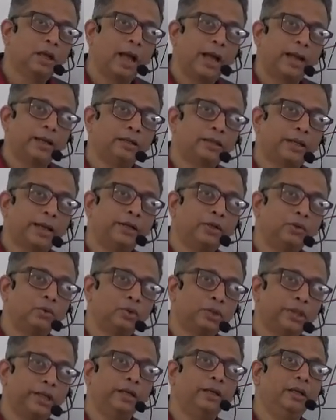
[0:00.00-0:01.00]
and trying to
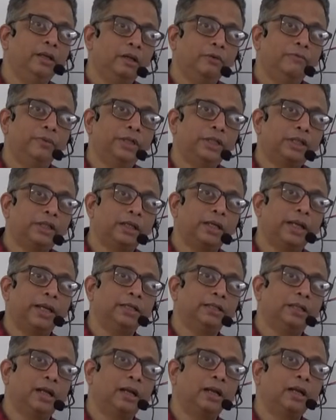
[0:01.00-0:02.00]
see which
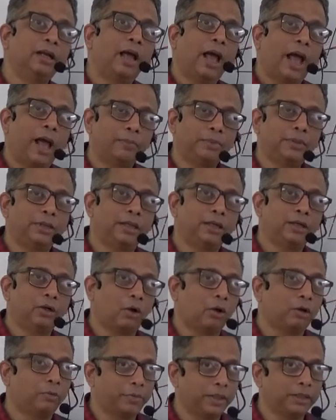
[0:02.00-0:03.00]
rays are
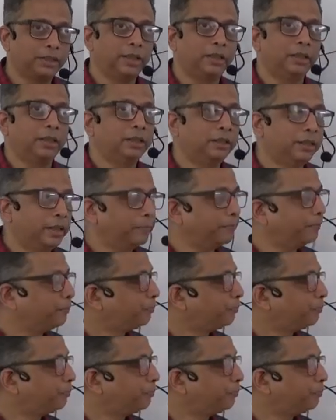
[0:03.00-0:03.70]
absent or present in them.